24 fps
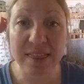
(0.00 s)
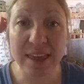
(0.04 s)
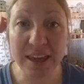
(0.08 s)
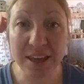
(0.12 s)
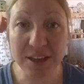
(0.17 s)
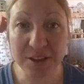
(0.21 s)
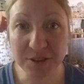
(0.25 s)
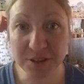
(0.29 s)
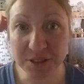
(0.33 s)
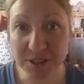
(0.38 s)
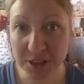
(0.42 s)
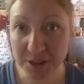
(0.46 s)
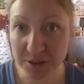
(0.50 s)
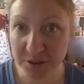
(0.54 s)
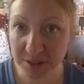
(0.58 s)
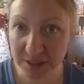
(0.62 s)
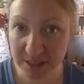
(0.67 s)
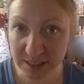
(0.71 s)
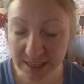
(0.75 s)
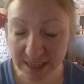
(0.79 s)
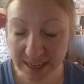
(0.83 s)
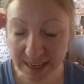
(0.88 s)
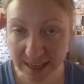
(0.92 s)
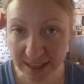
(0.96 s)
they use those
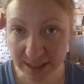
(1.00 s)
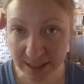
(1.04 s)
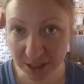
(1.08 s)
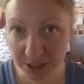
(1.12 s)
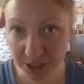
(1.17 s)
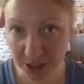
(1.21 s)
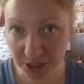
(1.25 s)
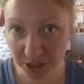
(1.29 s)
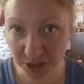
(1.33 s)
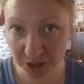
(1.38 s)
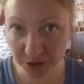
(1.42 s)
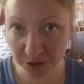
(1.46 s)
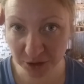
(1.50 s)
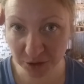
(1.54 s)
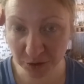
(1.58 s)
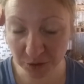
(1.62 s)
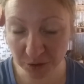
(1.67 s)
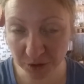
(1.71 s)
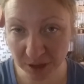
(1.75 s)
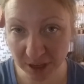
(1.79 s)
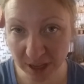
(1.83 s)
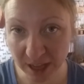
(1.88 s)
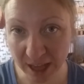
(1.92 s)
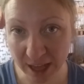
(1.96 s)
teeth
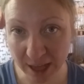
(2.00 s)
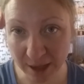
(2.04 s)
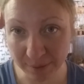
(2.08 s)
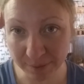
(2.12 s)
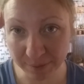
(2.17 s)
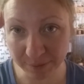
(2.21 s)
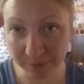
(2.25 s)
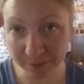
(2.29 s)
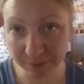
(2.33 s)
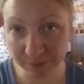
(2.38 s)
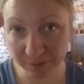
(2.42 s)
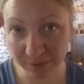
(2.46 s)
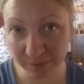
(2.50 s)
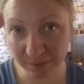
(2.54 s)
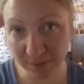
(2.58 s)
to um,